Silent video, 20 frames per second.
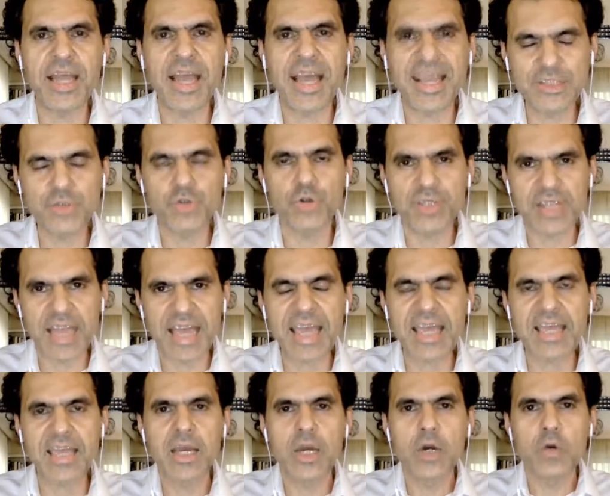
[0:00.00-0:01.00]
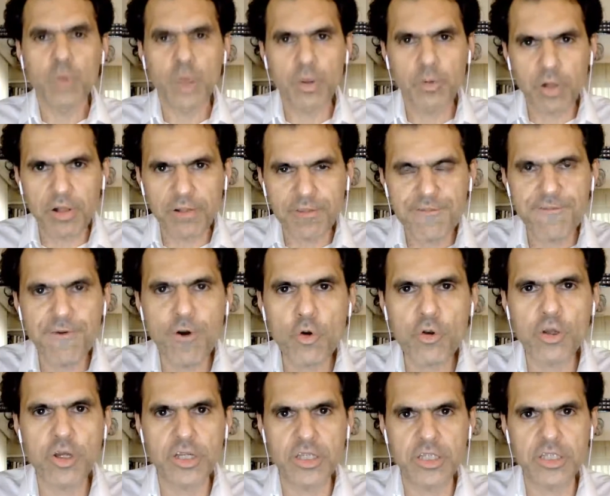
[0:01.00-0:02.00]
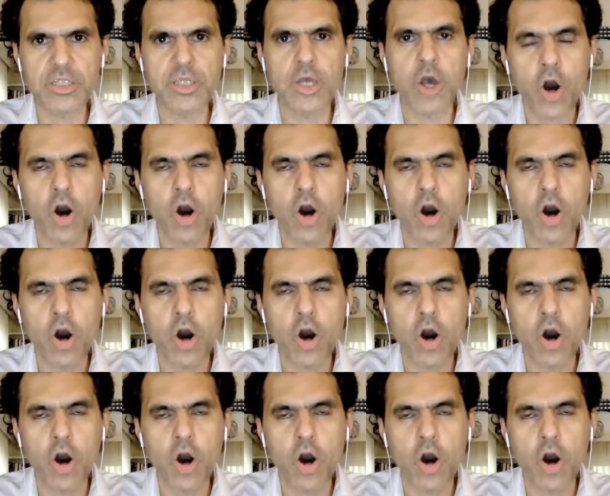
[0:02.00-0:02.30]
And today we will focus